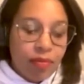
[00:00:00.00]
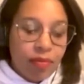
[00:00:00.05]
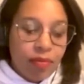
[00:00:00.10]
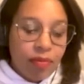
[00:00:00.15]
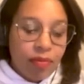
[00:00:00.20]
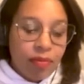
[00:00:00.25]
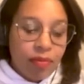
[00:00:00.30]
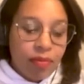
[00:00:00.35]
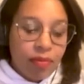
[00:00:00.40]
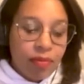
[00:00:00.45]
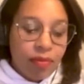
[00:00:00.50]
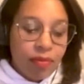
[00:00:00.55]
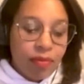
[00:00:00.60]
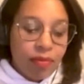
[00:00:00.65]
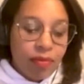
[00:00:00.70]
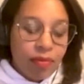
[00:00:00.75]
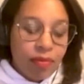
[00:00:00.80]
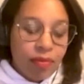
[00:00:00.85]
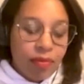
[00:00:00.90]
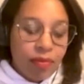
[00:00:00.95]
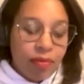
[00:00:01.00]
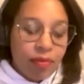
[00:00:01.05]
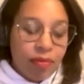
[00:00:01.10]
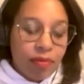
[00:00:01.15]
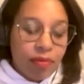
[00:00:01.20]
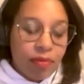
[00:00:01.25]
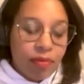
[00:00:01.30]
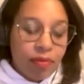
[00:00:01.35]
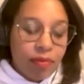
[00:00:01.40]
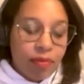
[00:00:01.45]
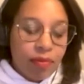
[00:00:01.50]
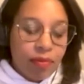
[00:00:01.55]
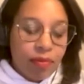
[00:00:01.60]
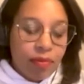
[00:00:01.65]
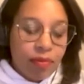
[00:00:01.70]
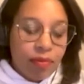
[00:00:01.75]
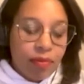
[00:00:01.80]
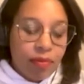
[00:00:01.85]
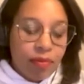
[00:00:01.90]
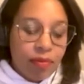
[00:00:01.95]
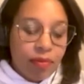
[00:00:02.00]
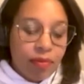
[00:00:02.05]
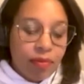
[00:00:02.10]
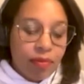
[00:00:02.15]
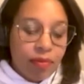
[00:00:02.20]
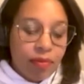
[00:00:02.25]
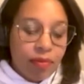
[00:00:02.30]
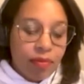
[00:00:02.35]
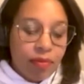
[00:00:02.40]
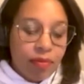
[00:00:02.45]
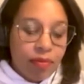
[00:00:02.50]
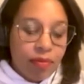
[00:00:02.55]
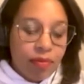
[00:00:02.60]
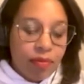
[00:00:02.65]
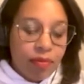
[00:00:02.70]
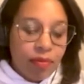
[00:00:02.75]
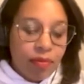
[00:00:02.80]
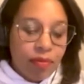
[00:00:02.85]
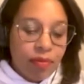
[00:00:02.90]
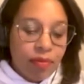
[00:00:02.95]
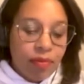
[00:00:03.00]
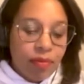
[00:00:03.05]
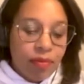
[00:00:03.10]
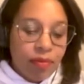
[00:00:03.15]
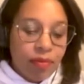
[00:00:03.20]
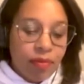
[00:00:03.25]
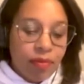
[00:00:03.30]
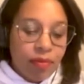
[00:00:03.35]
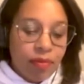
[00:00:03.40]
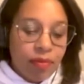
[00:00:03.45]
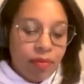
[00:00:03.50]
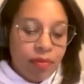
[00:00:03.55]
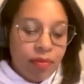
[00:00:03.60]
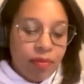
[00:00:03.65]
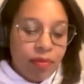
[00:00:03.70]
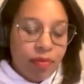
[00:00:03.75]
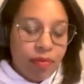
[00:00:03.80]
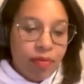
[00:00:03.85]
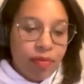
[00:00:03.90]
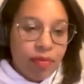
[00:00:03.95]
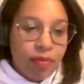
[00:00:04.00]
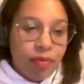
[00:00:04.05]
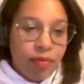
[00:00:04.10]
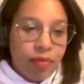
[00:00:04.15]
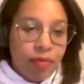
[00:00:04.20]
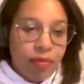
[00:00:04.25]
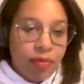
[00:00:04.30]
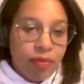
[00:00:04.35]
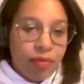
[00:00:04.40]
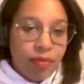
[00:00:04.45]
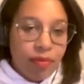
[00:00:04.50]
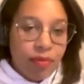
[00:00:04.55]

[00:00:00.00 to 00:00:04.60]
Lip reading: The person shown says nothing.